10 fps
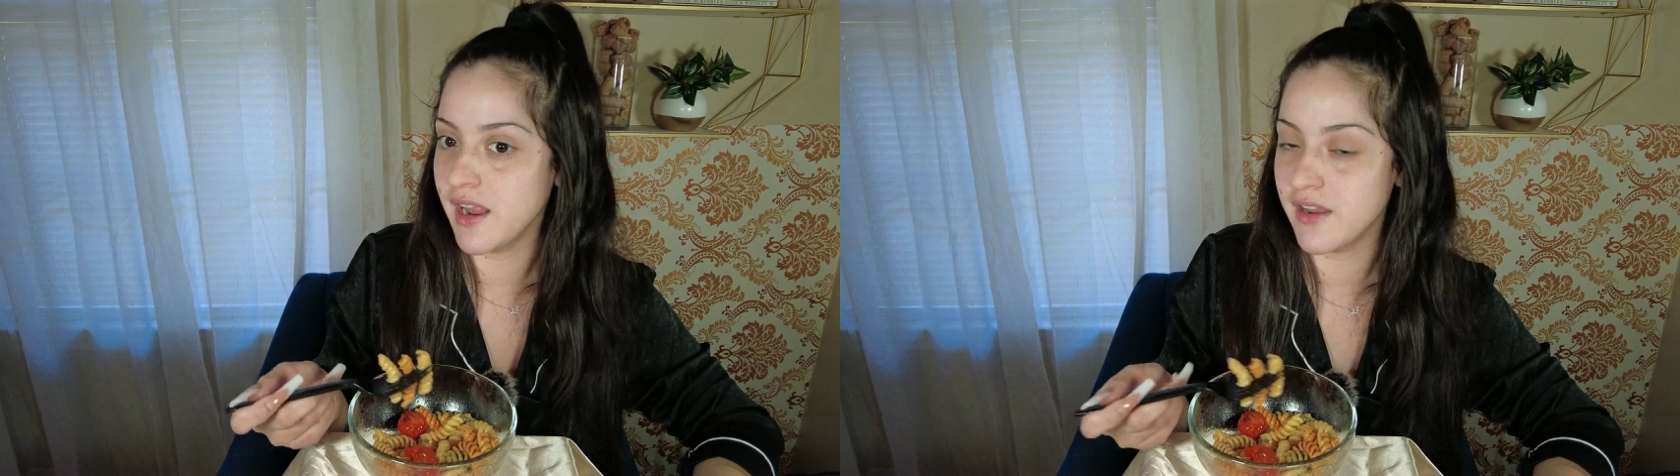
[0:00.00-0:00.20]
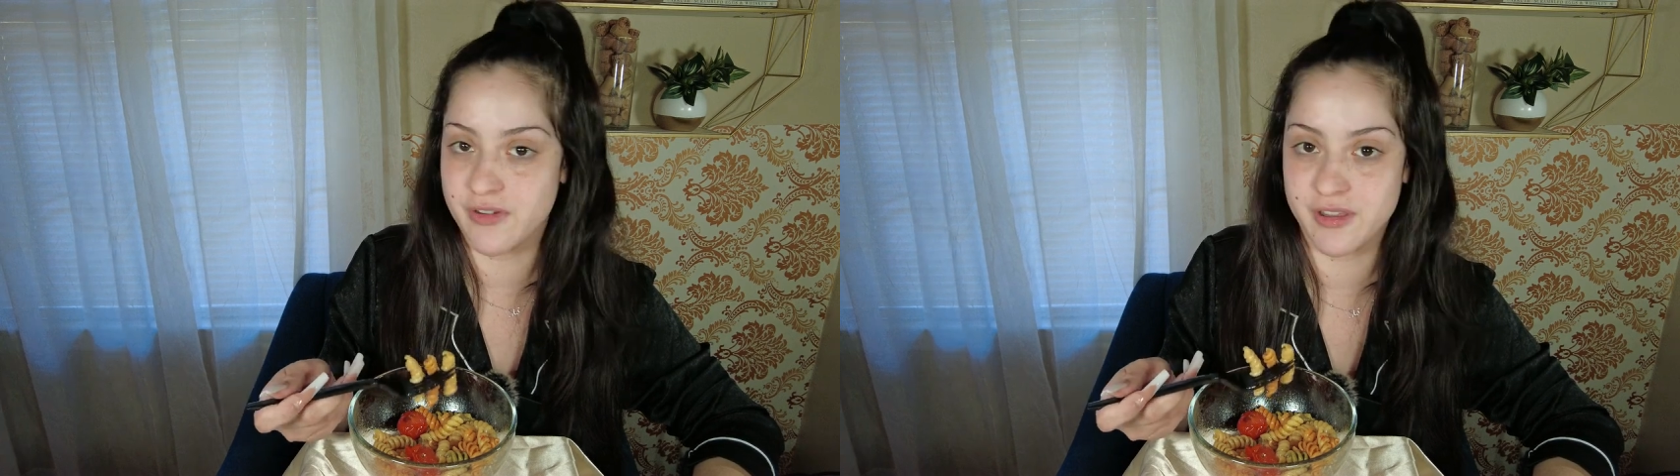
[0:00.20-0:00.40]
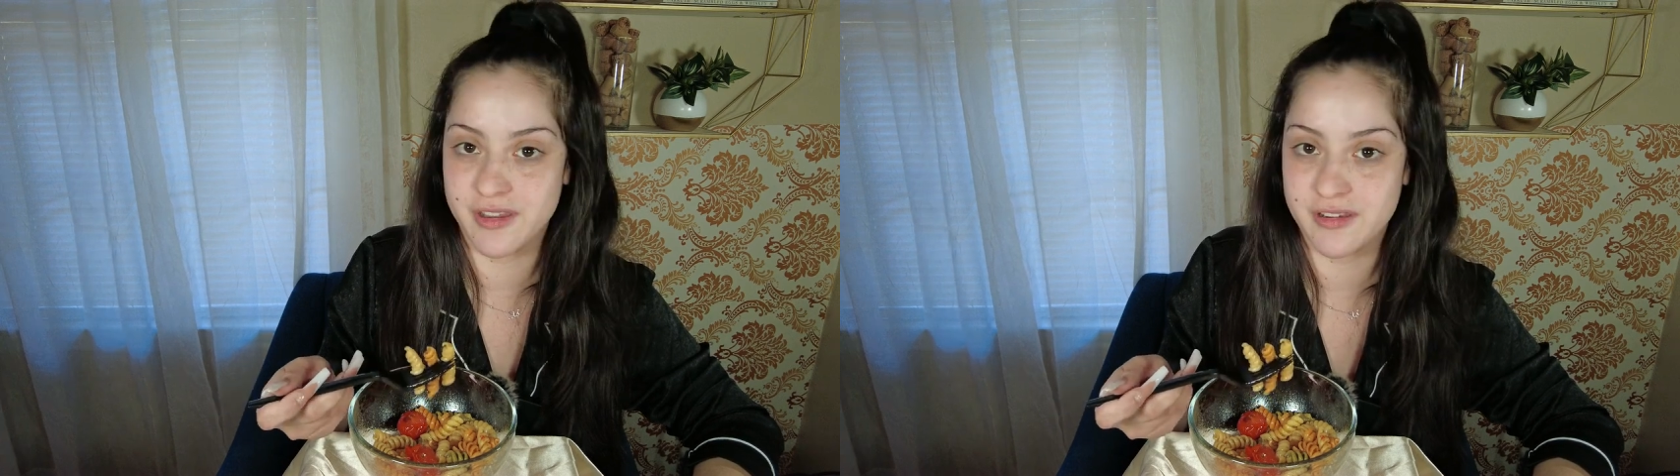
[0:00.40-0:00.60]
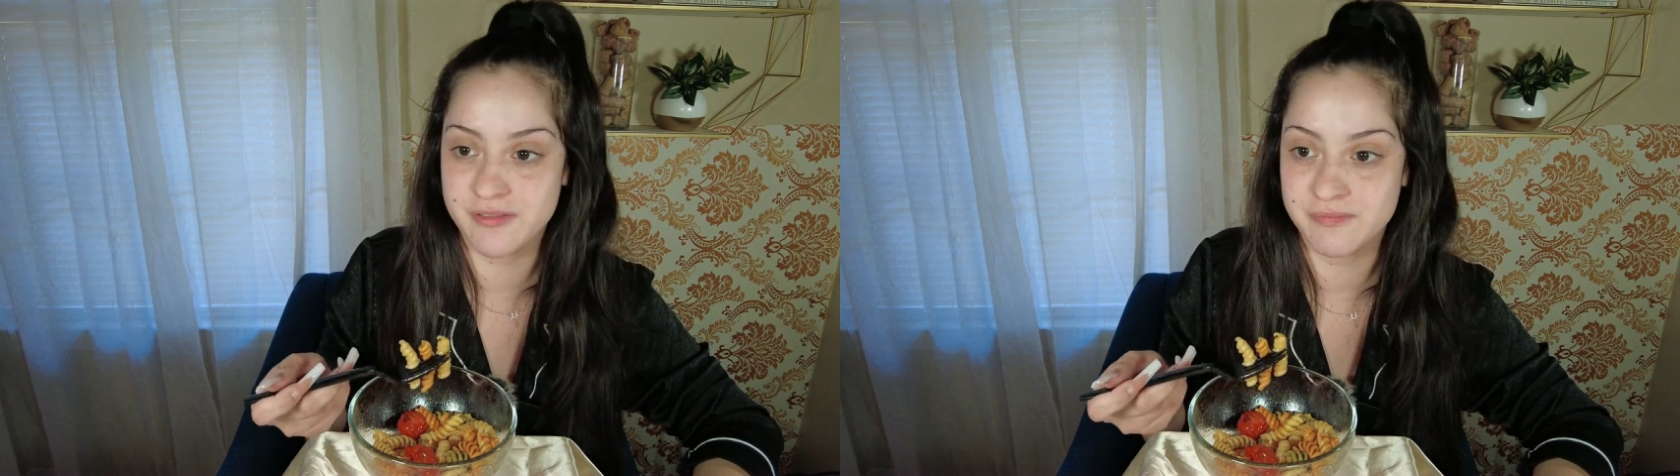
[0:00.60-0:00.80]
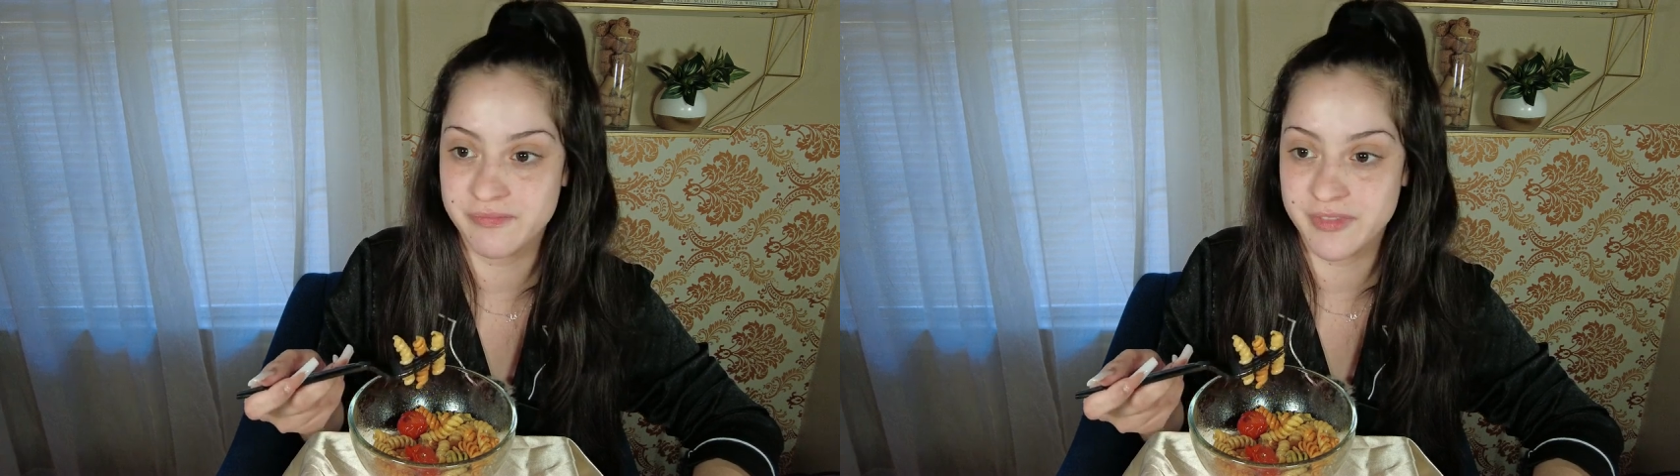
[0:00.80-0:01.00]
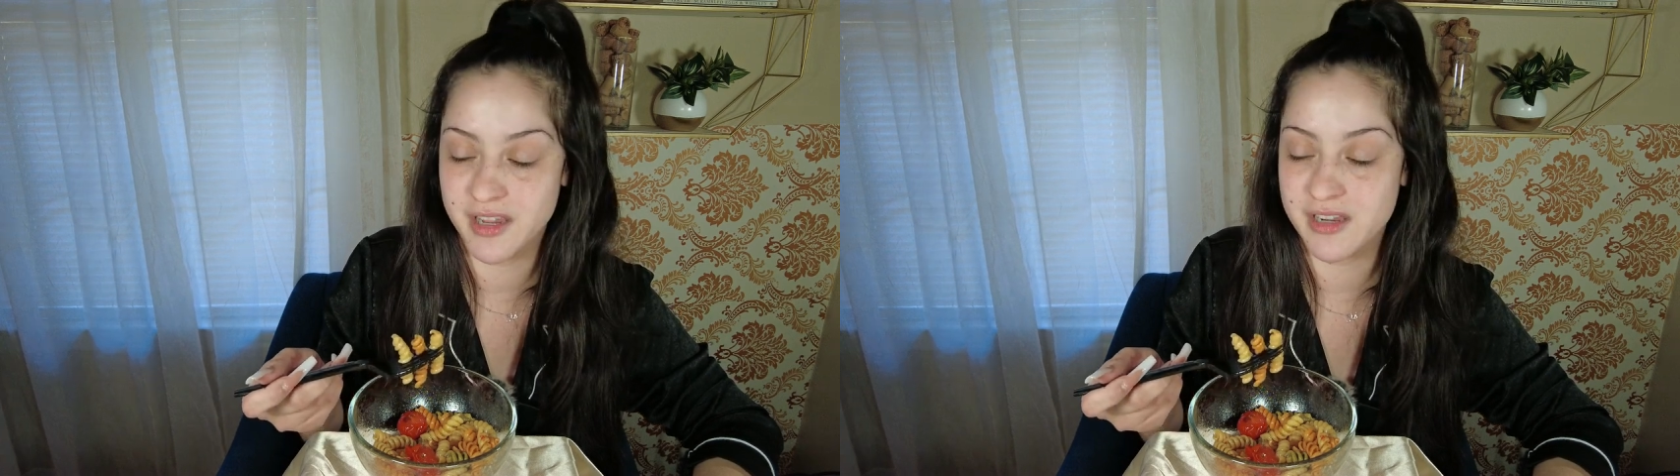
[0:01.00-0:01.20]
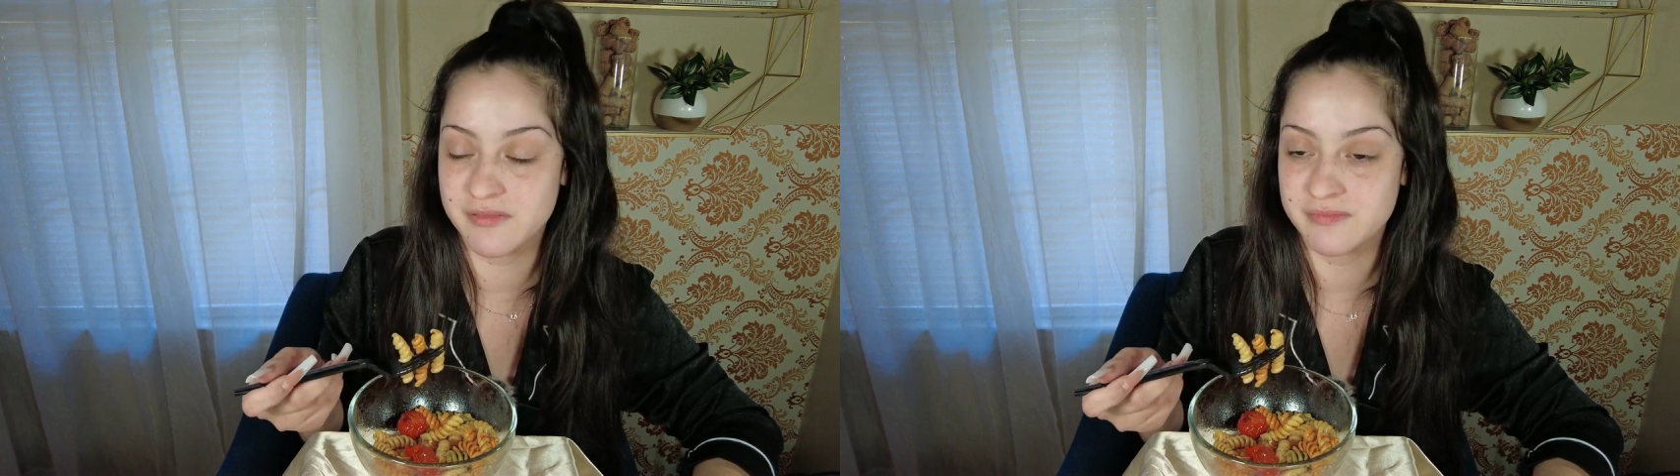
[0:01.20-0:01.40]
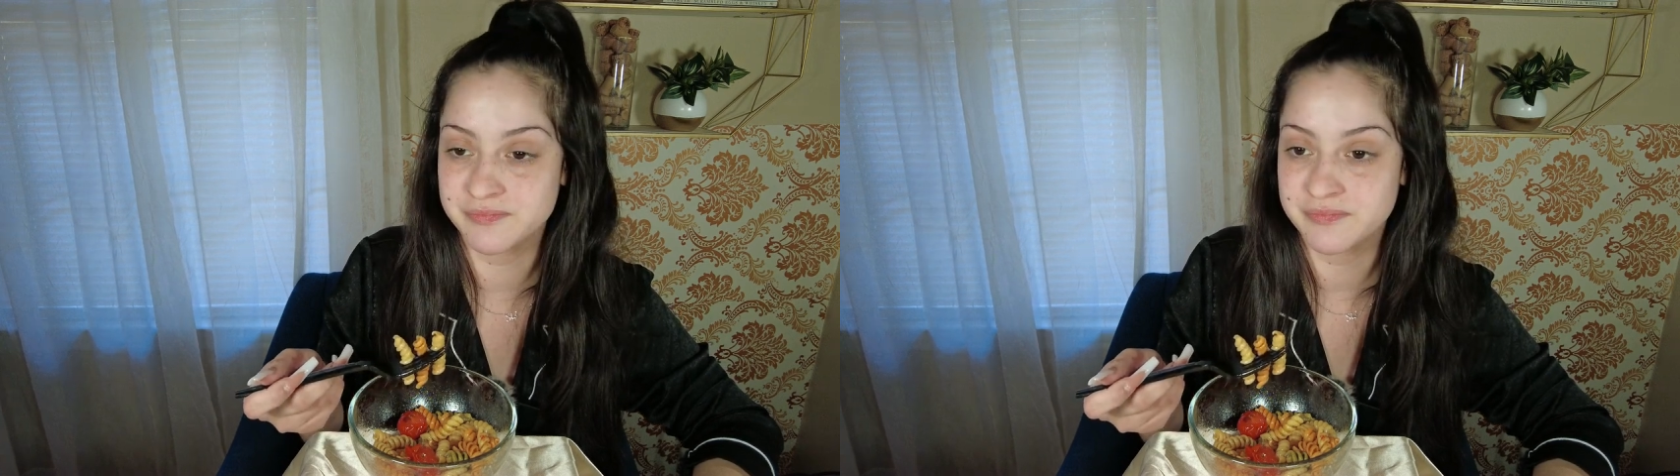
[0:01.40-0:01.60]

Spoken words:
everything. Like,